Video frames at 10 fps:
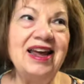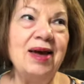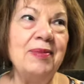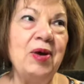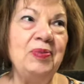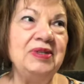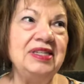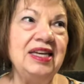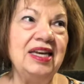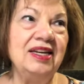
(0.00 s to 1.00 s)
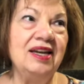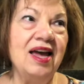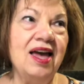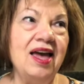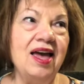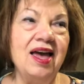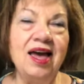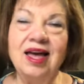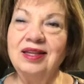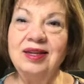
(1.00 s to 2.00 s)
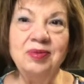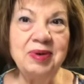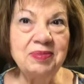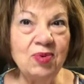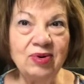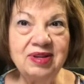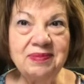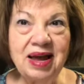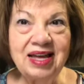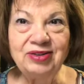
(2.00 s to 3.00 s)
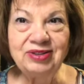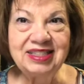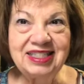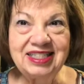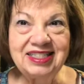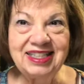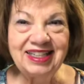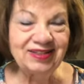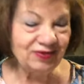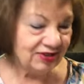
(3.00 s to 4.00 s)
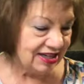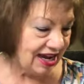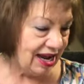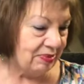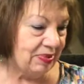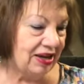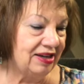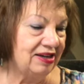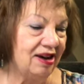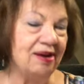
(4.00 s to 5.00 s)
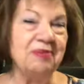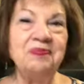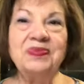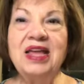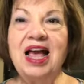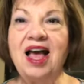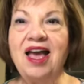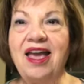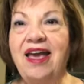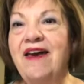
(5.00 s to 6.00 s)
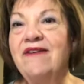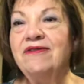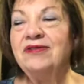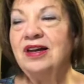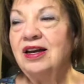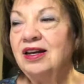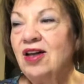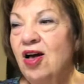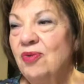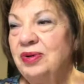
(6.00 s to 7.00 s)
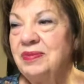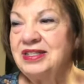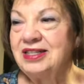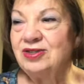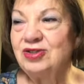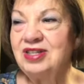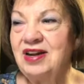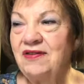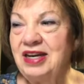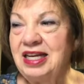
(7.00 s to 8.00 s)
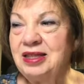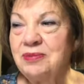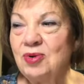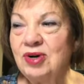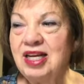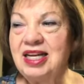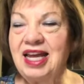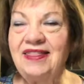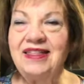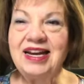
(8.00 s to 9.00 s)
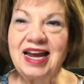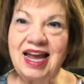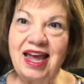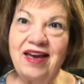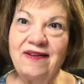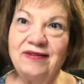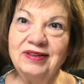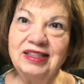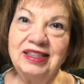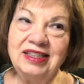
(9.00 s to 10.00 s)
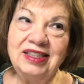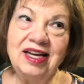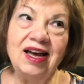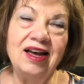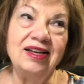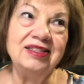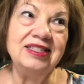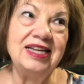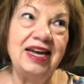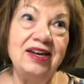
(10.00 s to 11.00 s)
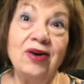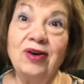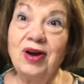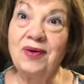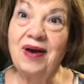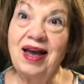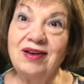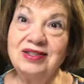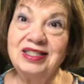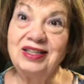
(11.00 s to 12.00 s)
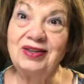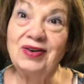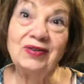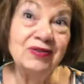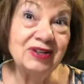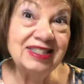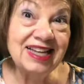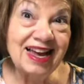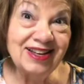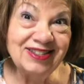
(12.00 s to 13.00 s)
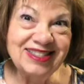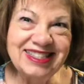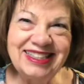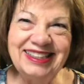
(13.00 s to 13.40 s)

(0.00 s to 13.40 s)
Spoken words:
I'm hoping to get a little bit more than my 100 stitches in for the day, but I have a call with my sister Stephanie in the morning, and then I have to take Coco out to her friend's house